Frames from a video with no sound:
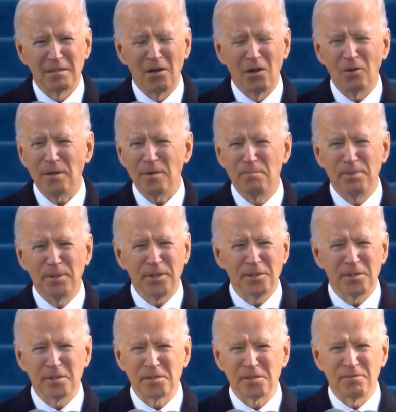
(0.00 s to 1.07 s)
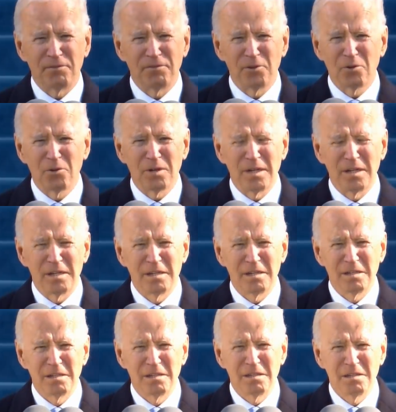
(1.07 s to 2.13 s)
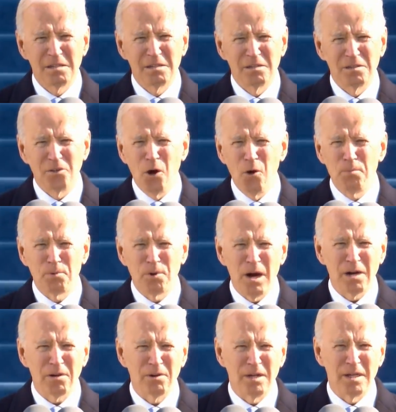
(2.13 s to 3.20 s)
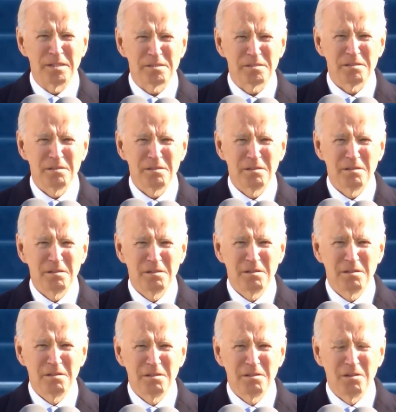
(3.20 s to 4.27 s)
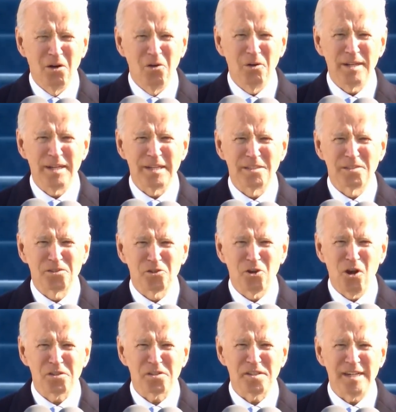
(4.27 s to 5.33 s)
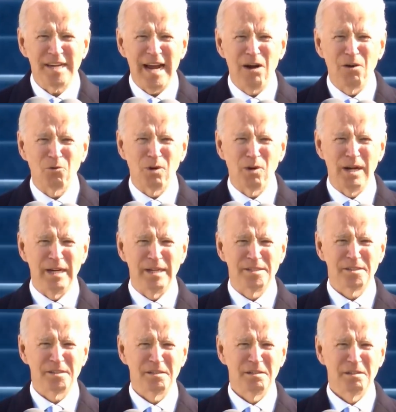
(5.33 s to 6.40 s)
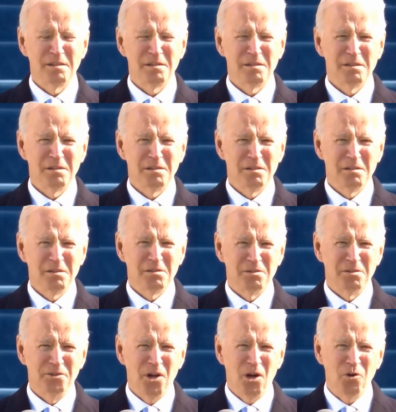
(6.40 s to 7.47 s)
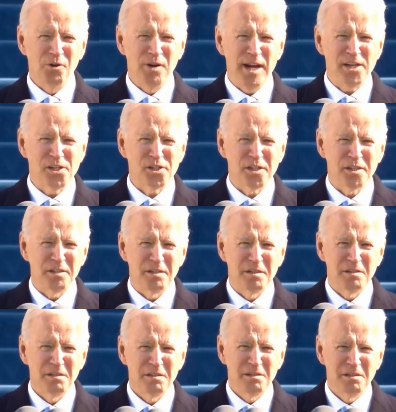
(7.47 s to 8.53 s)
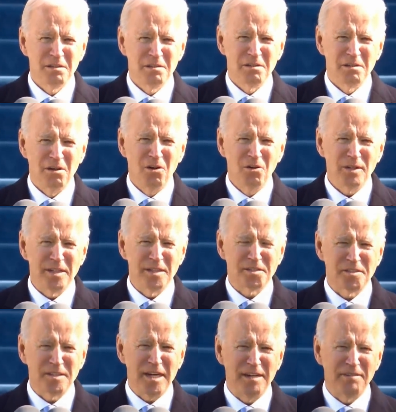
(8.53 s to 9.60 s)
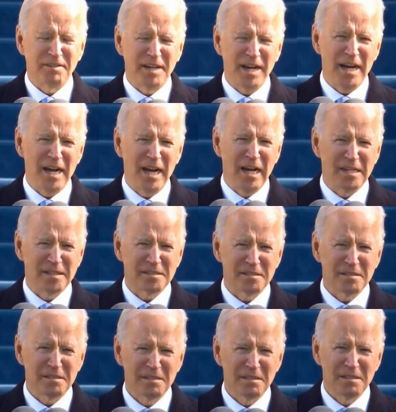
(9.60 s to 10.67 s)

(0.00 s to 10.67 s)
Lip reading: only bitterness and fury. No progress, only exhausting outrage. No nation, only a state of chaos.